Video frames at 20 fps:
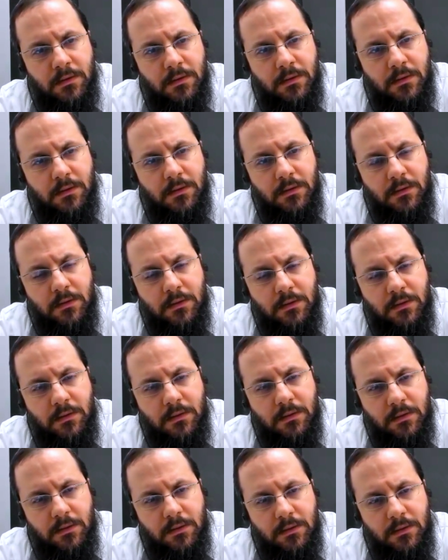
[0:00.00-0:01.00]

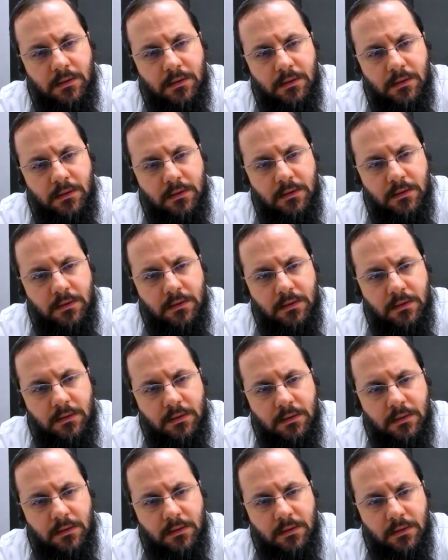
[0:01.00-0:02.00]

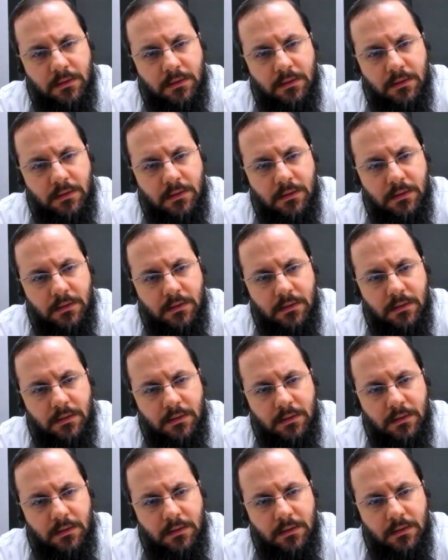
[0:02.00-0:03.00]

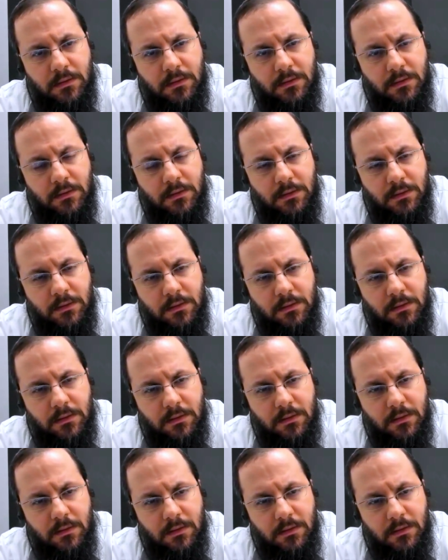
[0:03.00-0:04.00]

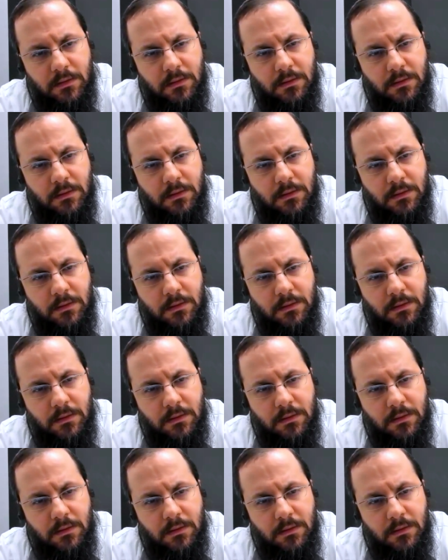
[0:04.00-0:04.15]
No words are spoken by the person on screen.